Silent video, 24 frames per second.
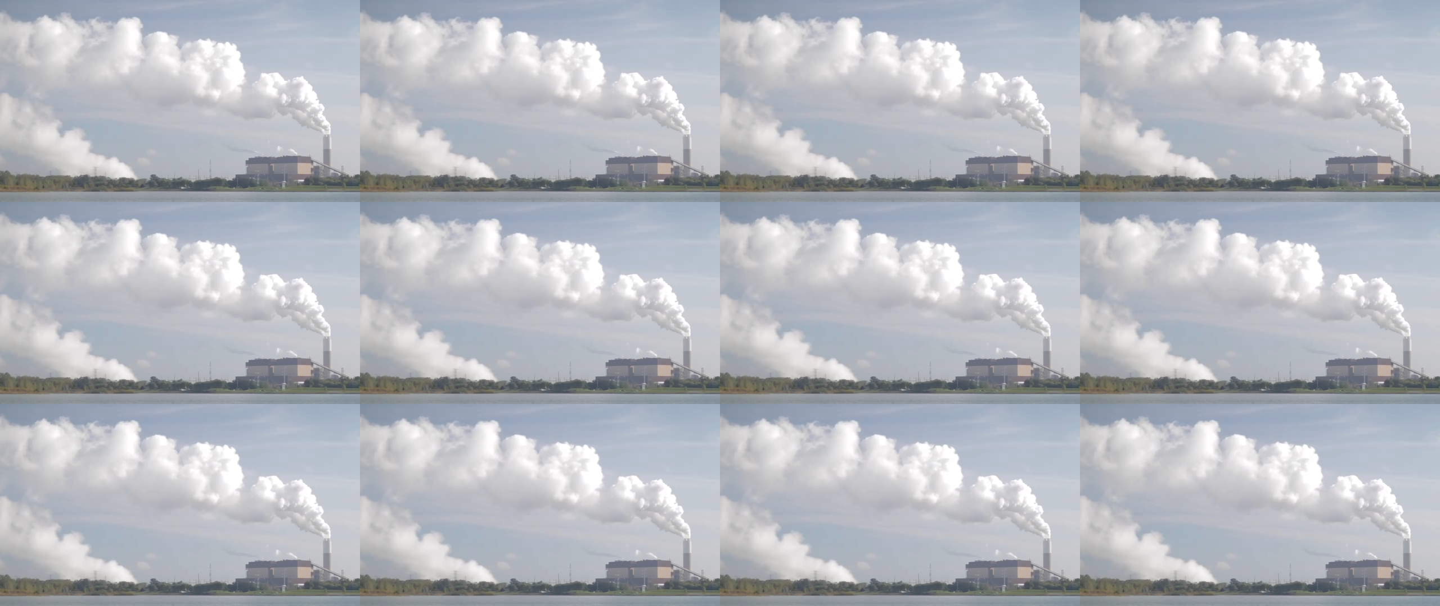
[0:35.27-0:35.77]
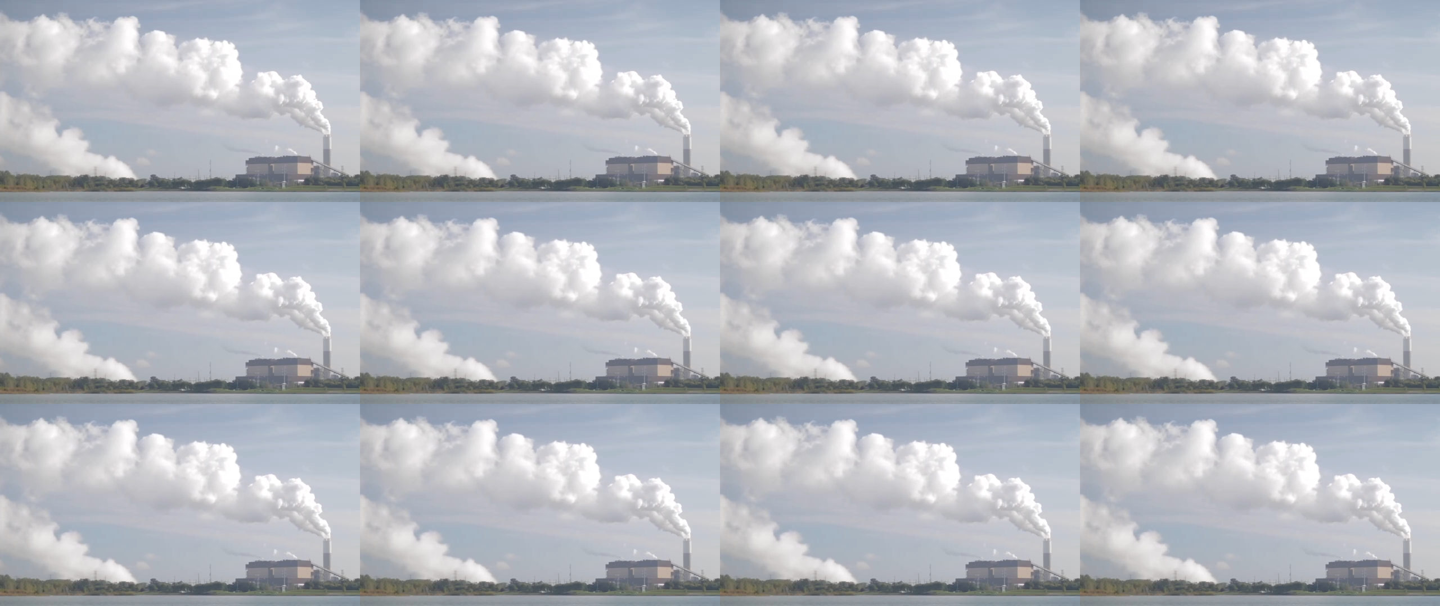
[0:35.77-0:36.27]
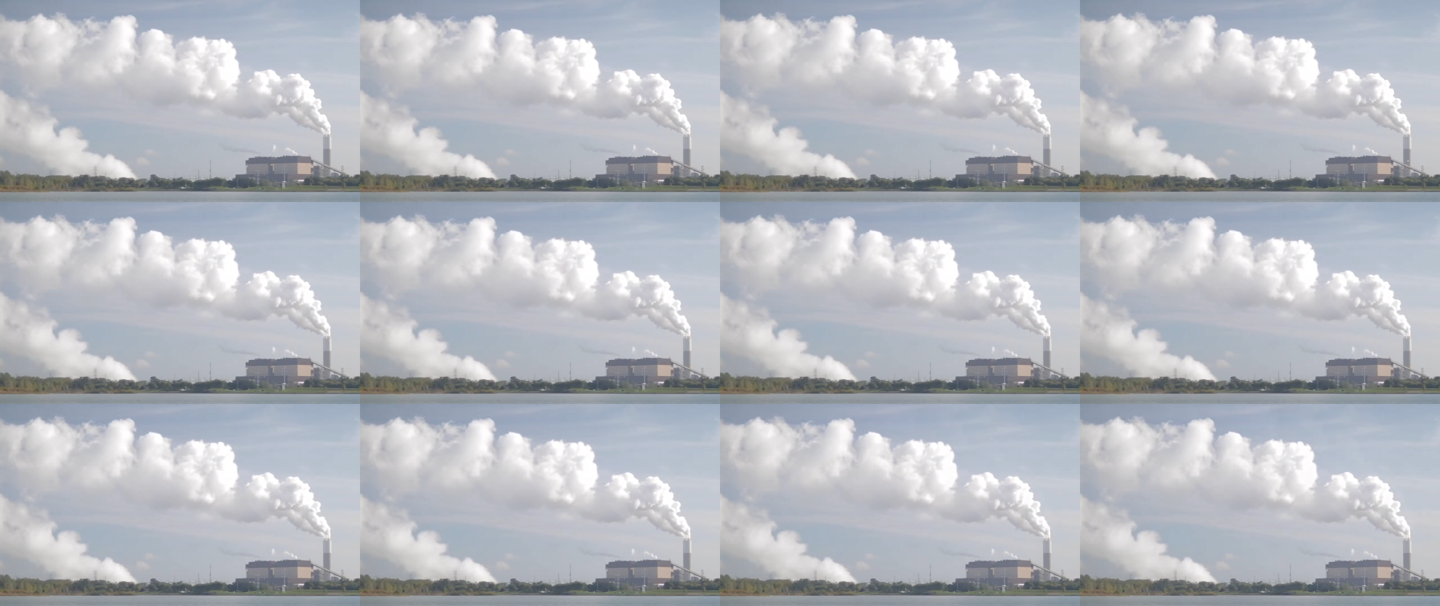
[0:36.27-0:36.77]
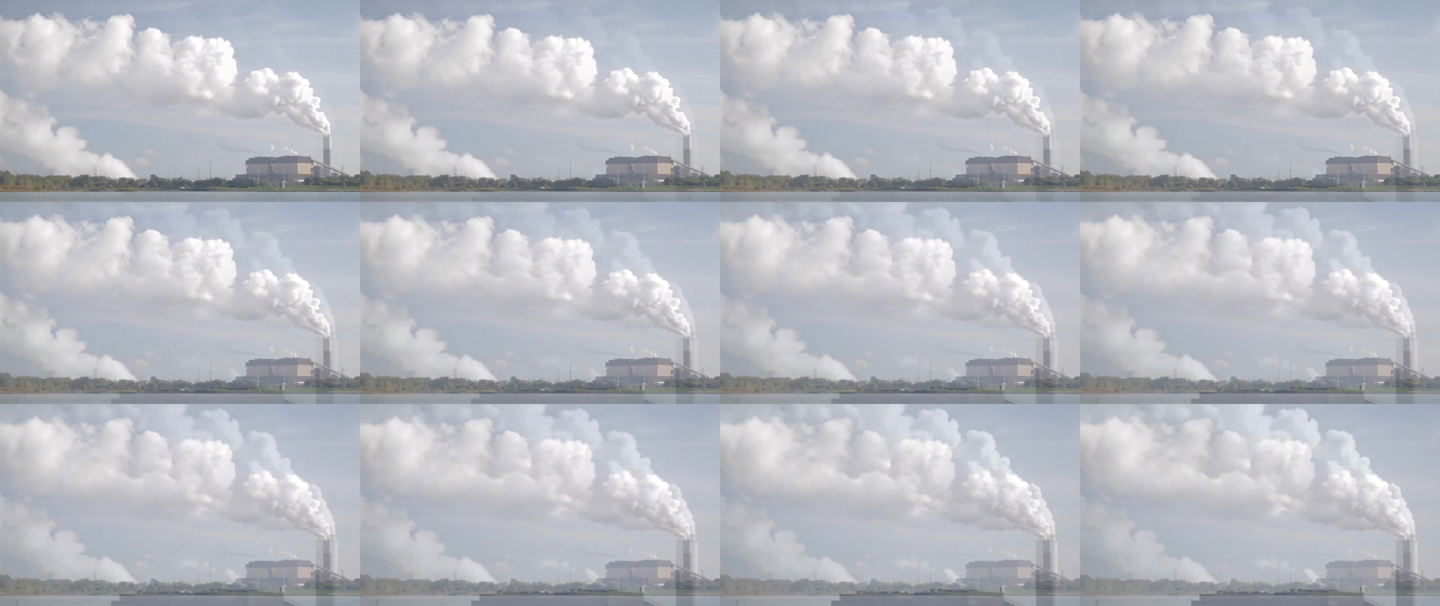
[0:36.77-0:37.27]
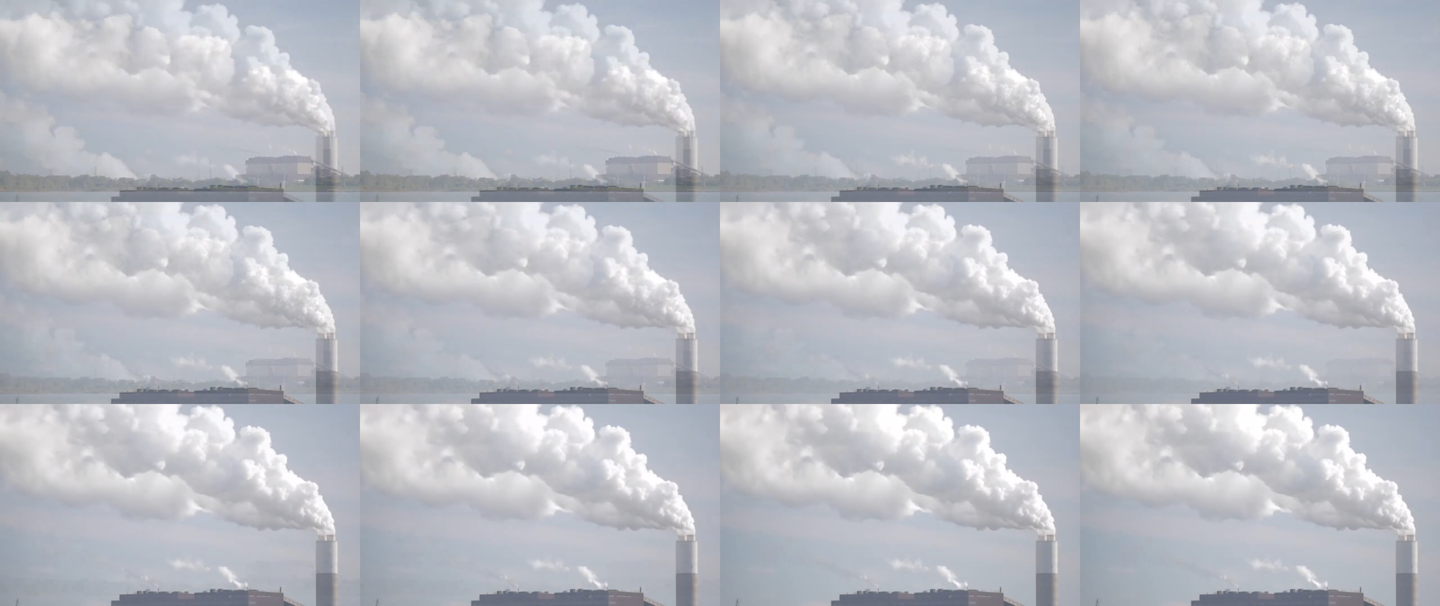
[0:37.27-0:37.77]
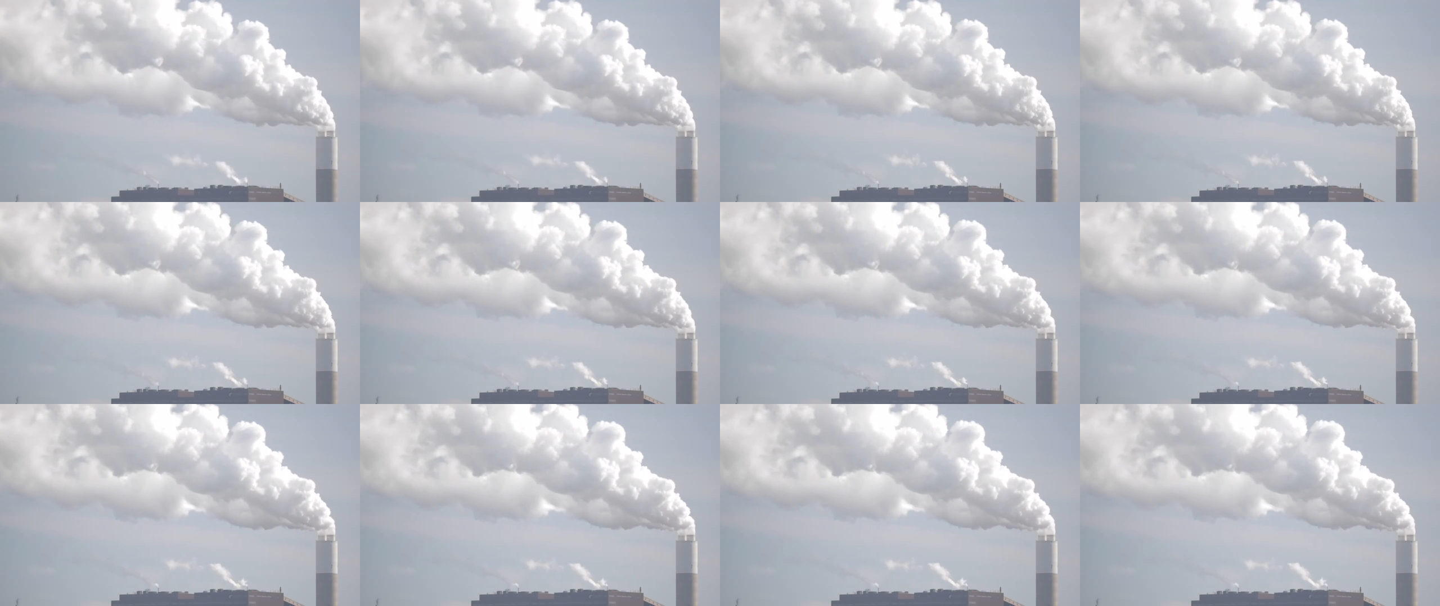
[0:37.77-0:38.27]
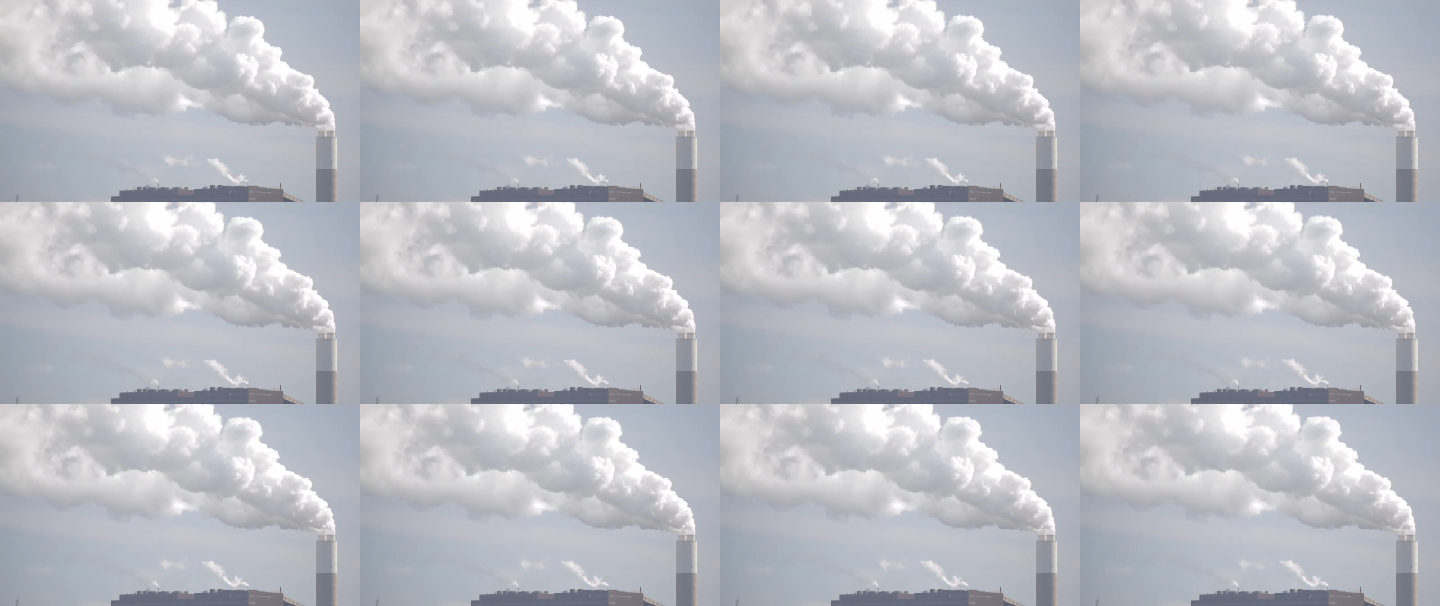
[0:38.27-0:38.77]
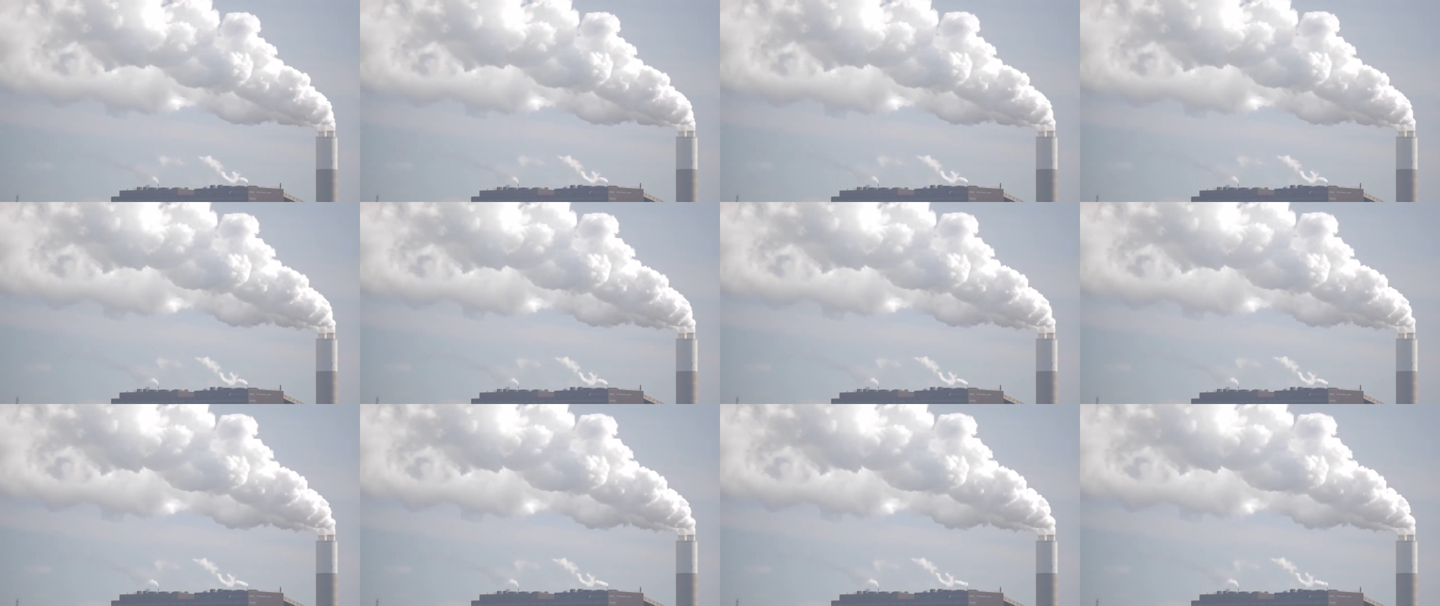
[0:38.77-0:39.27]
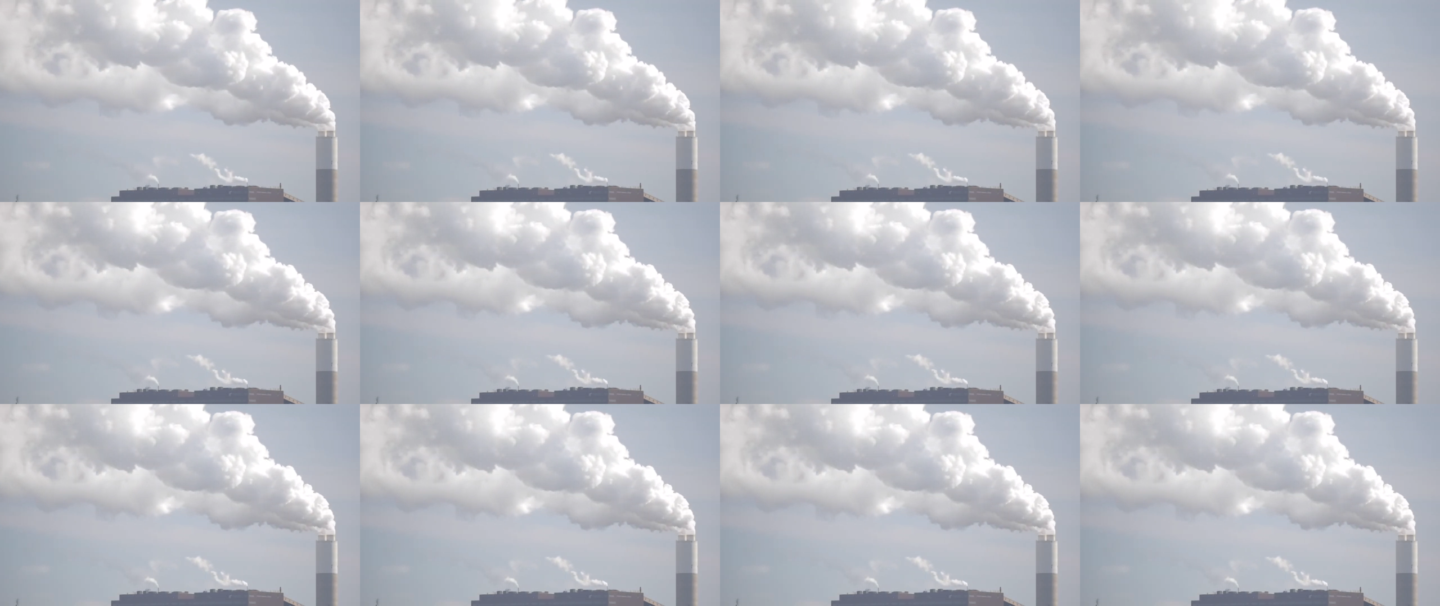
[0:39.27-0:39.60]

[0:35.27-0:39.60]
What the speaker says: [unreadable: no face in view]